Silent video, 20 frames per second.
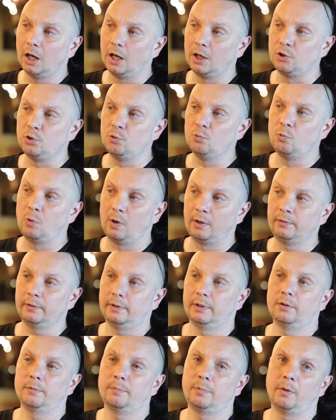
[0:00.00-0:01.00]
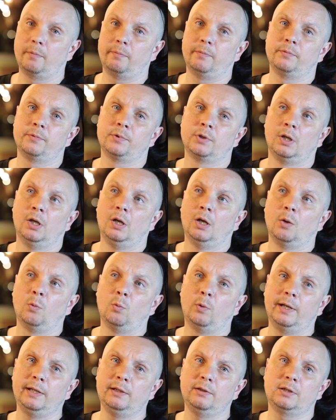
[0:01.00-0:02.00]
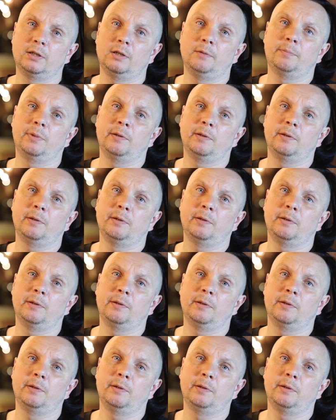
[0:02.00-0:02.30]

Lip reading: and you won't get the problems. Where you see